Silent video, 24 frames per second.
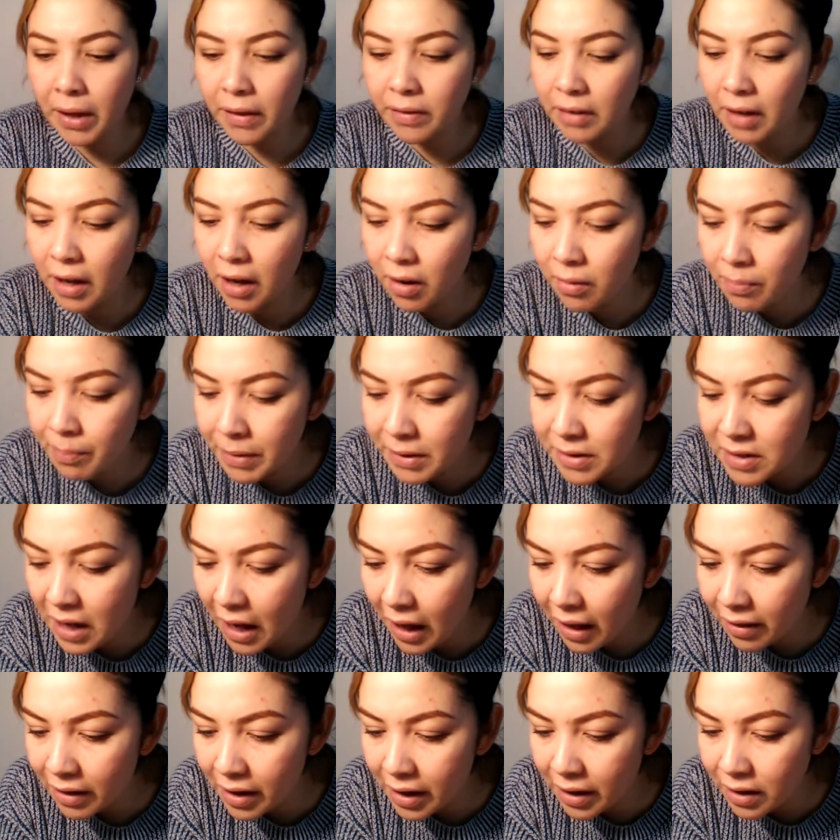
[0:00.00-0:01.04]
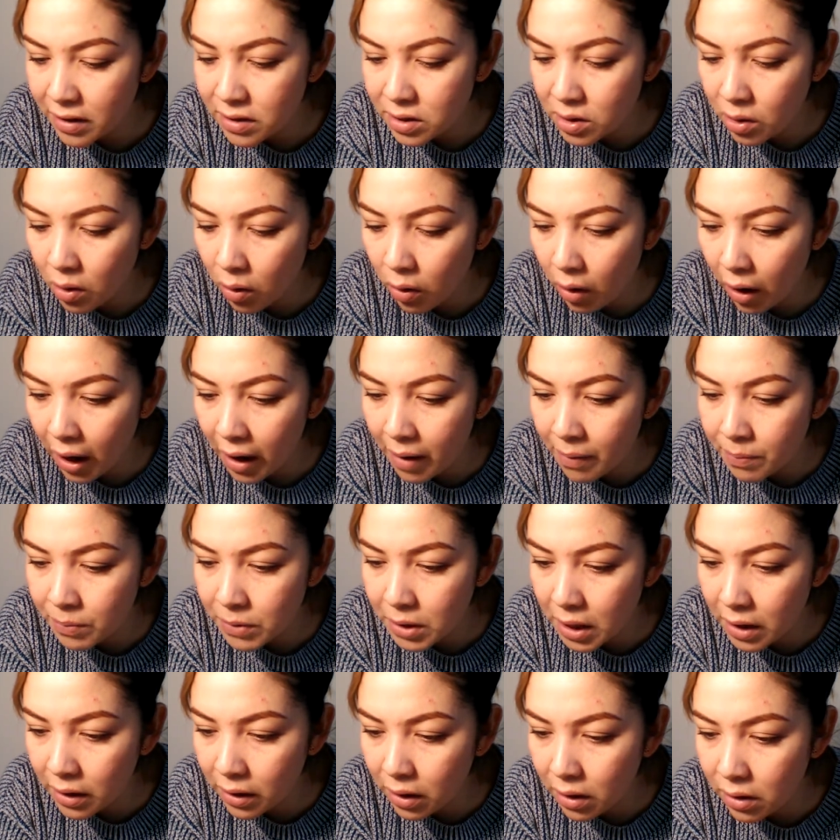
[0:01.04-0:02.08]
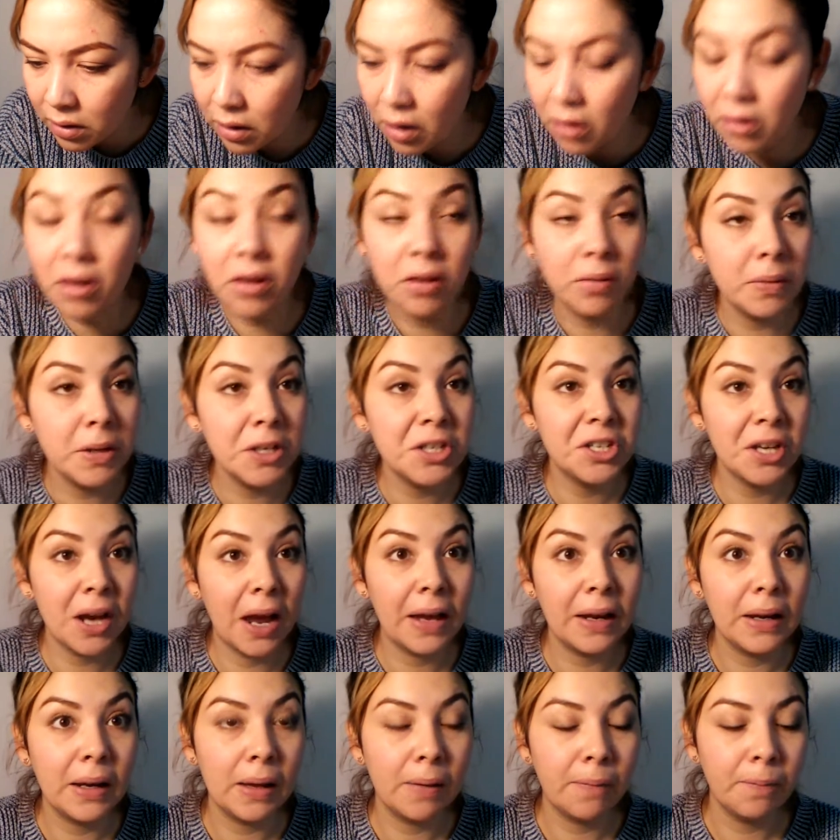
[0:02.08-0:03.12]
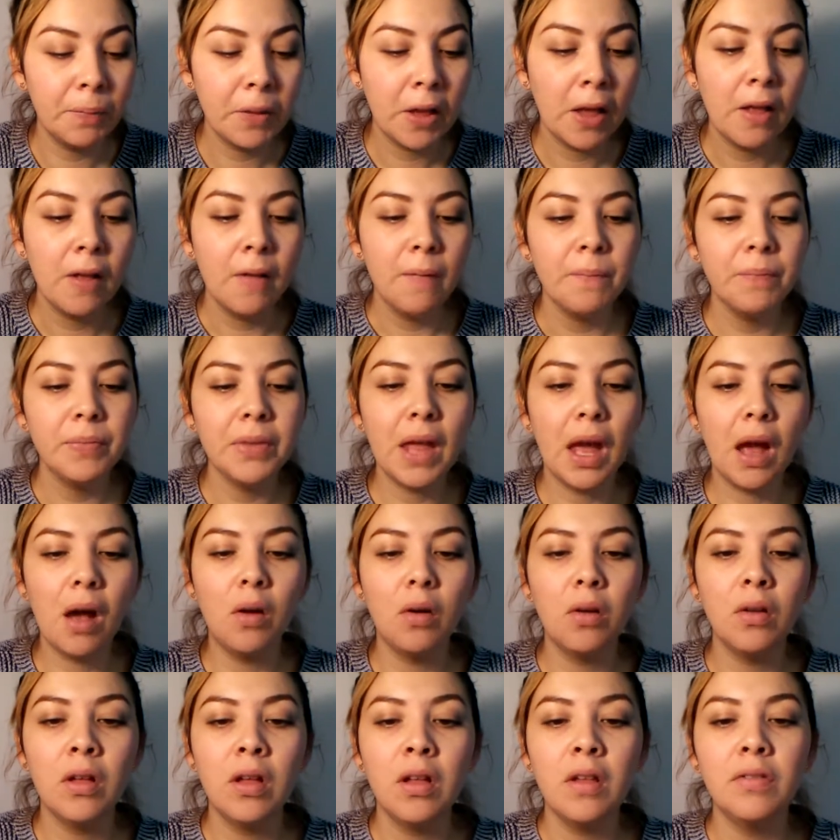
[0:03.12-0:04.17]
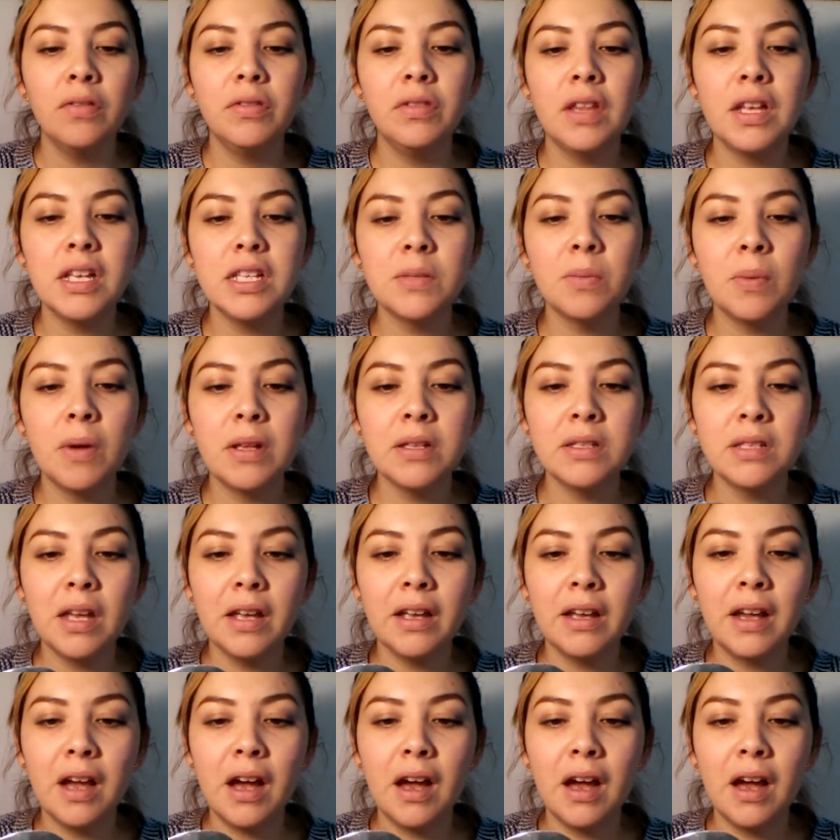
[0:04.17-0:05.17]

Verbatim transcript: And they are metallic, so I'm thinking they're going to be shiny. Now, these ones I